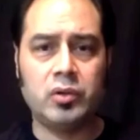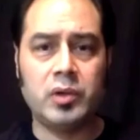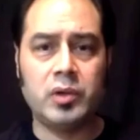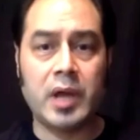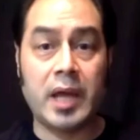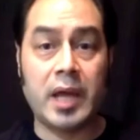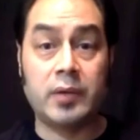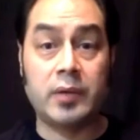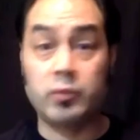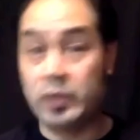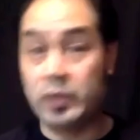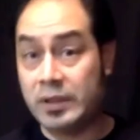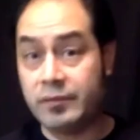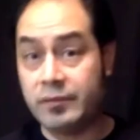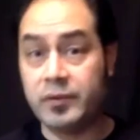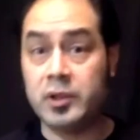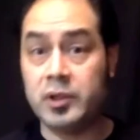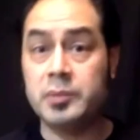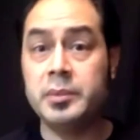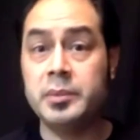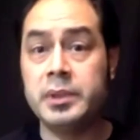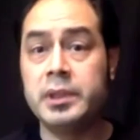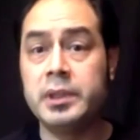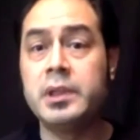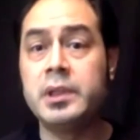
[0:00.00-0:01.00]
and
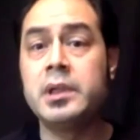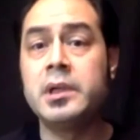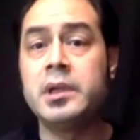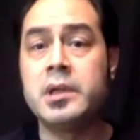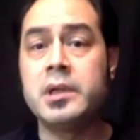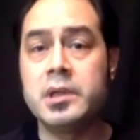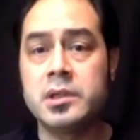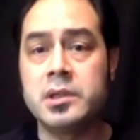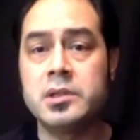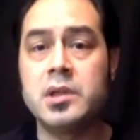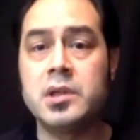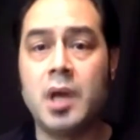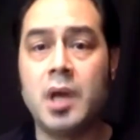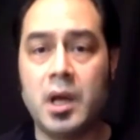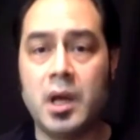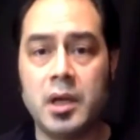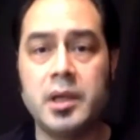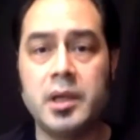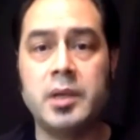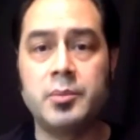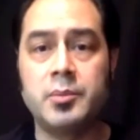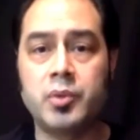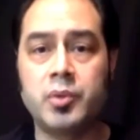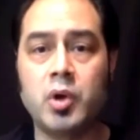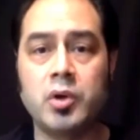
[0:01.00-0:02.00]
reverb
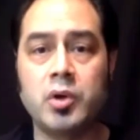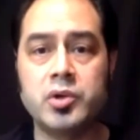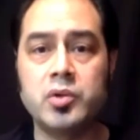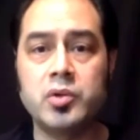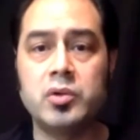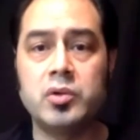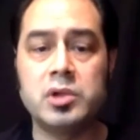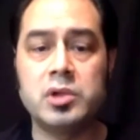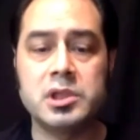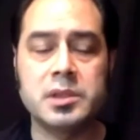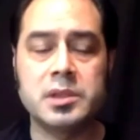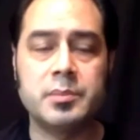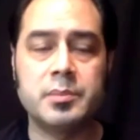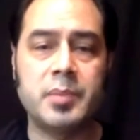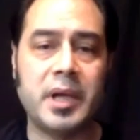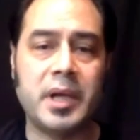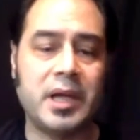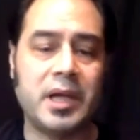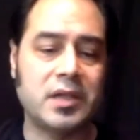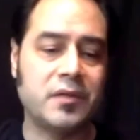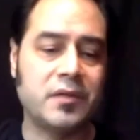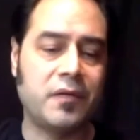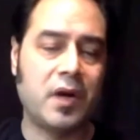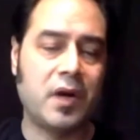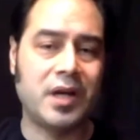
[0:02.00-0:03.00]
in Pro Tools, but
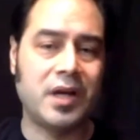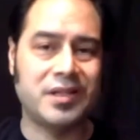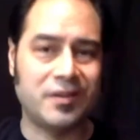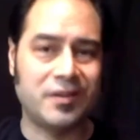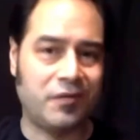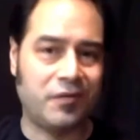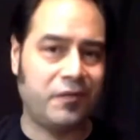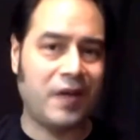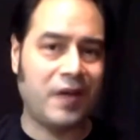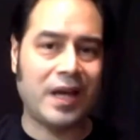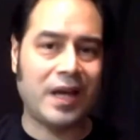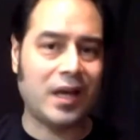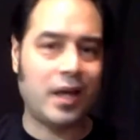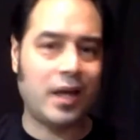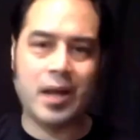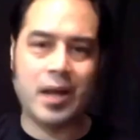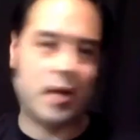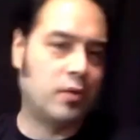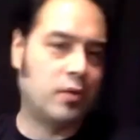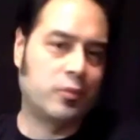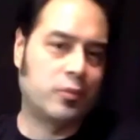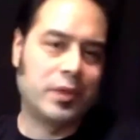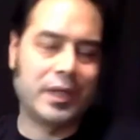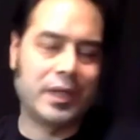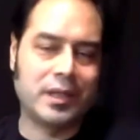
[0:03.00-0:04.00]
as far as effect, and I
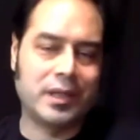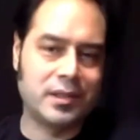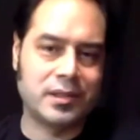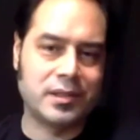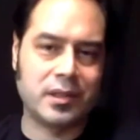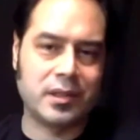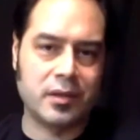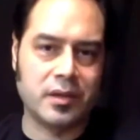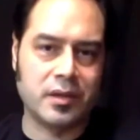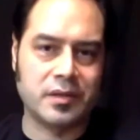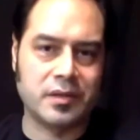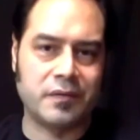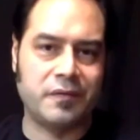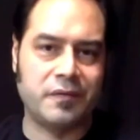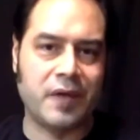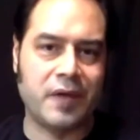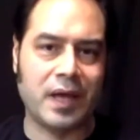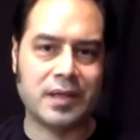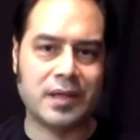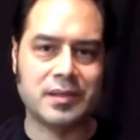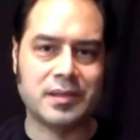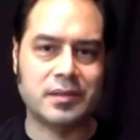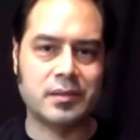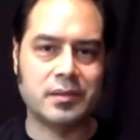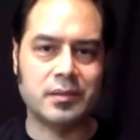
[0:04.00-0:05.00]
don't really consider those
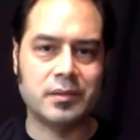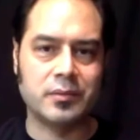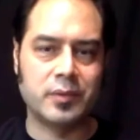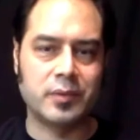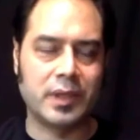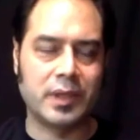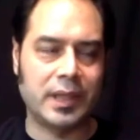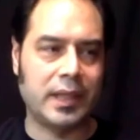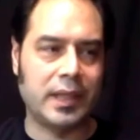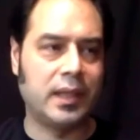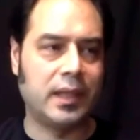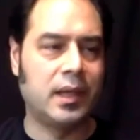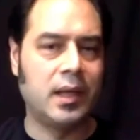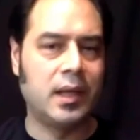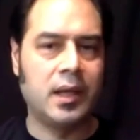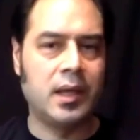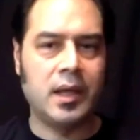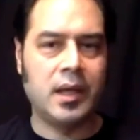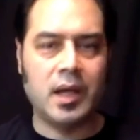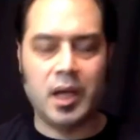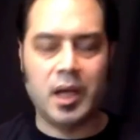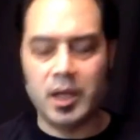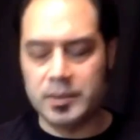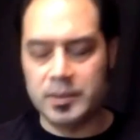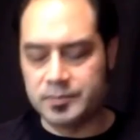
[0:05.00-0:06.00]
effects really
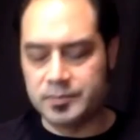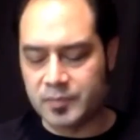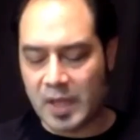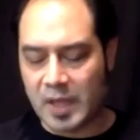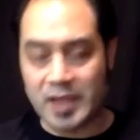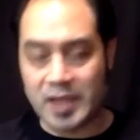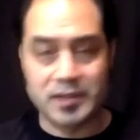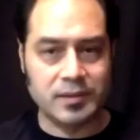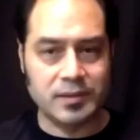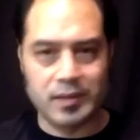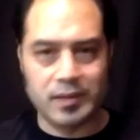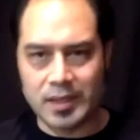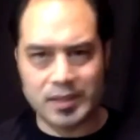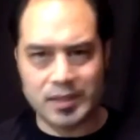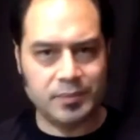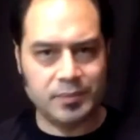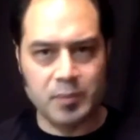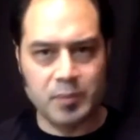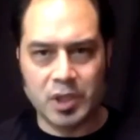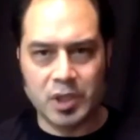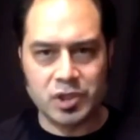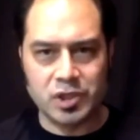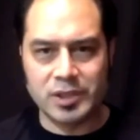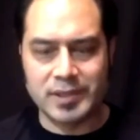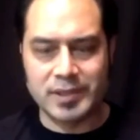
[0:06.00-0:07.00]
as
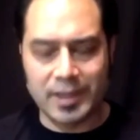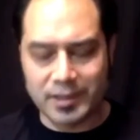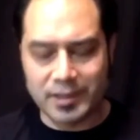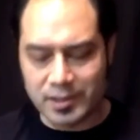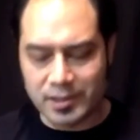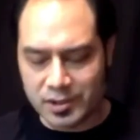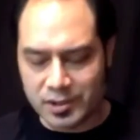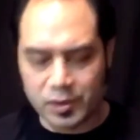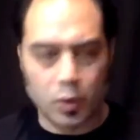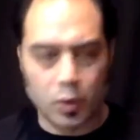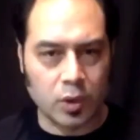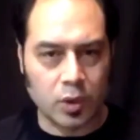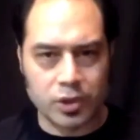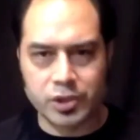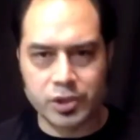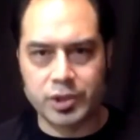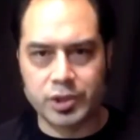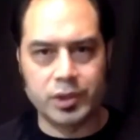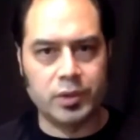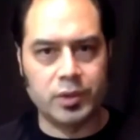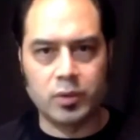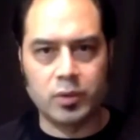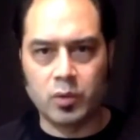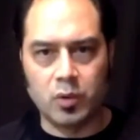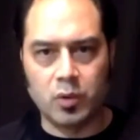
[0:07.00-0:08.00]
much as like
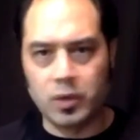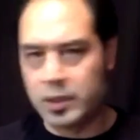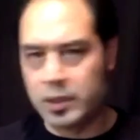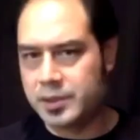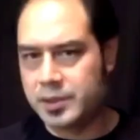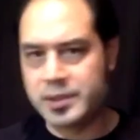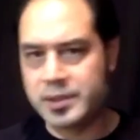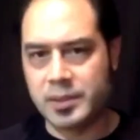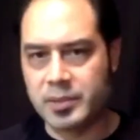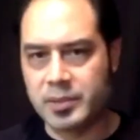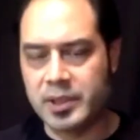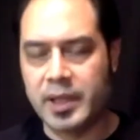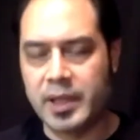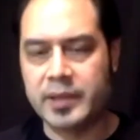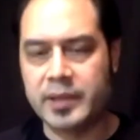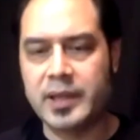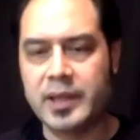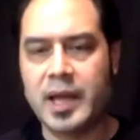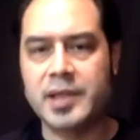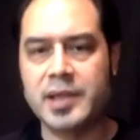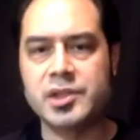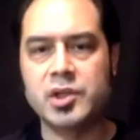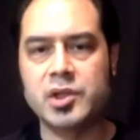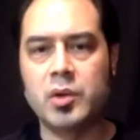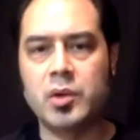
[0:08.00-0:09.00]
distortion or something like
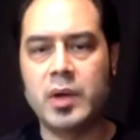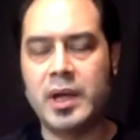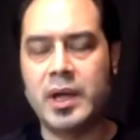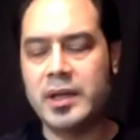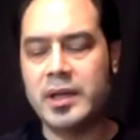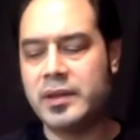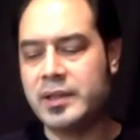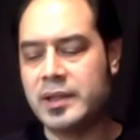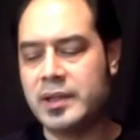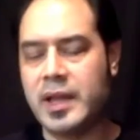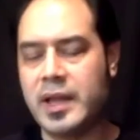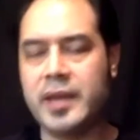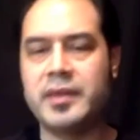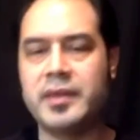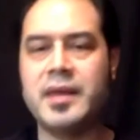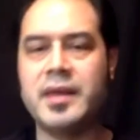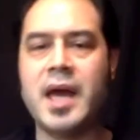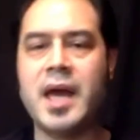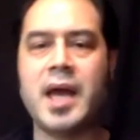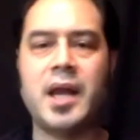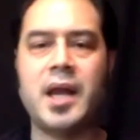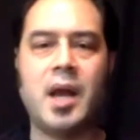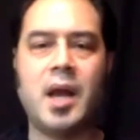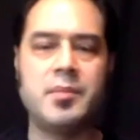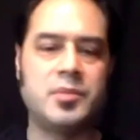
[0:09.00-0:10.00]
that. So anything like
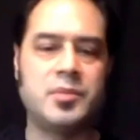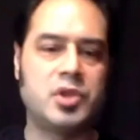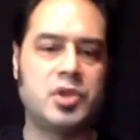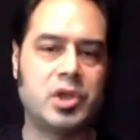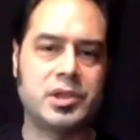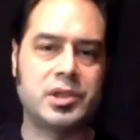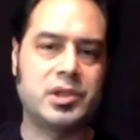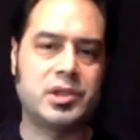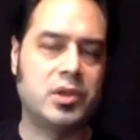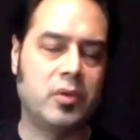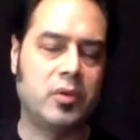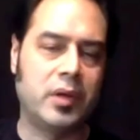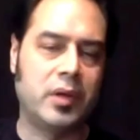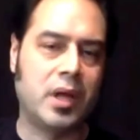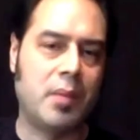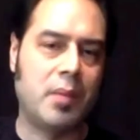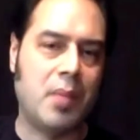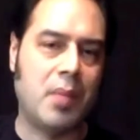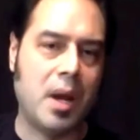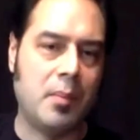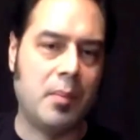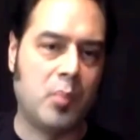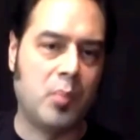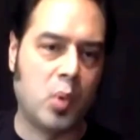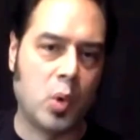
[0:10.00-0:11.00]
that, I'm just doing on
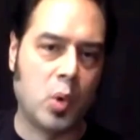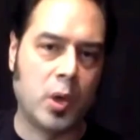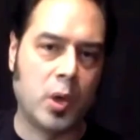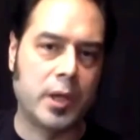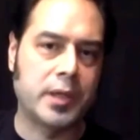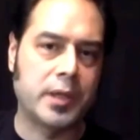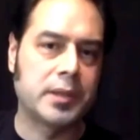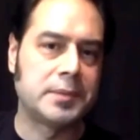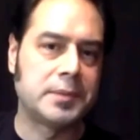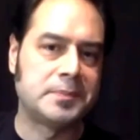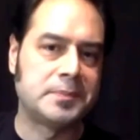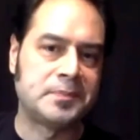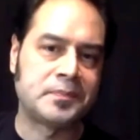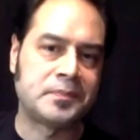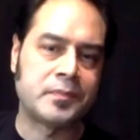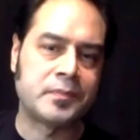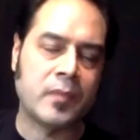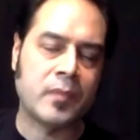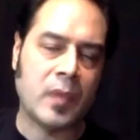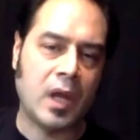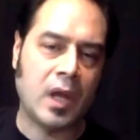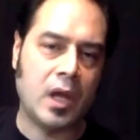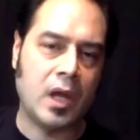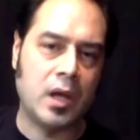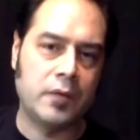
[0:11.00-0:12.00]
my board
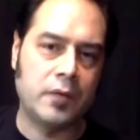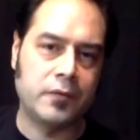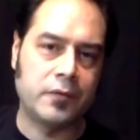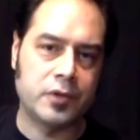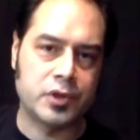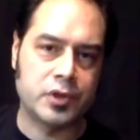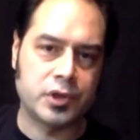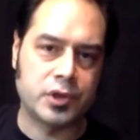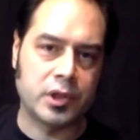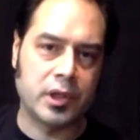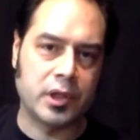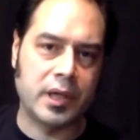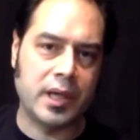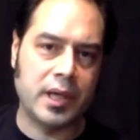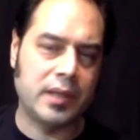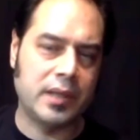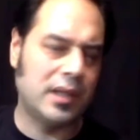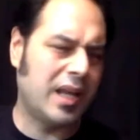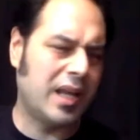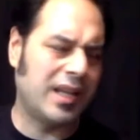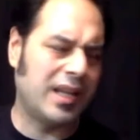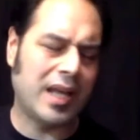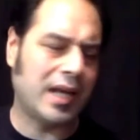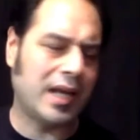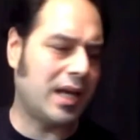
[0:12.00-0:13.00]
for sure.
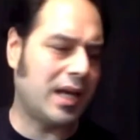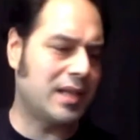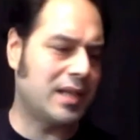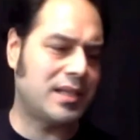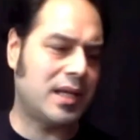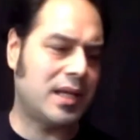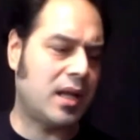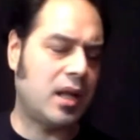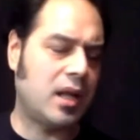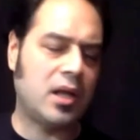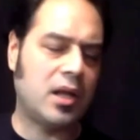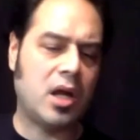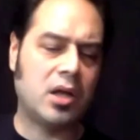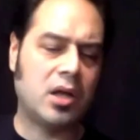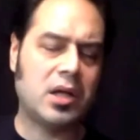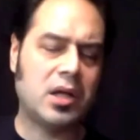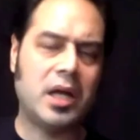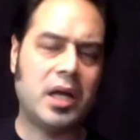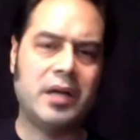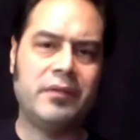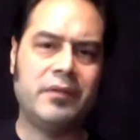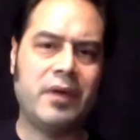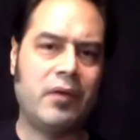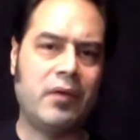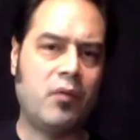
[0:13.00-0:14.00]
And like I said, I'll
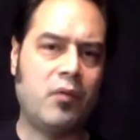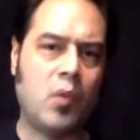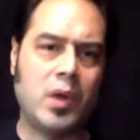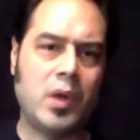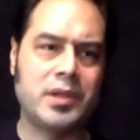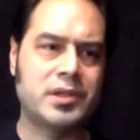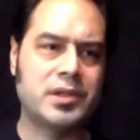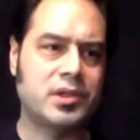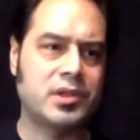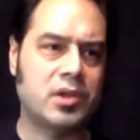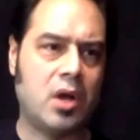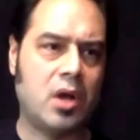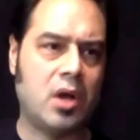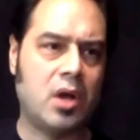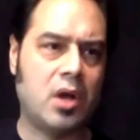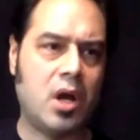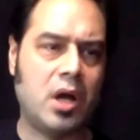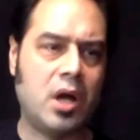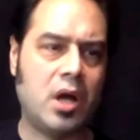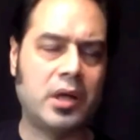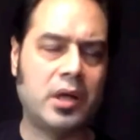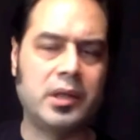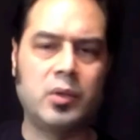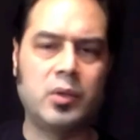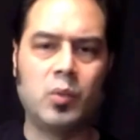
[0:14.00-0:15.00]
kind of have one
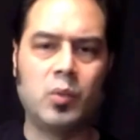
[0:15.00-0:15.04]
song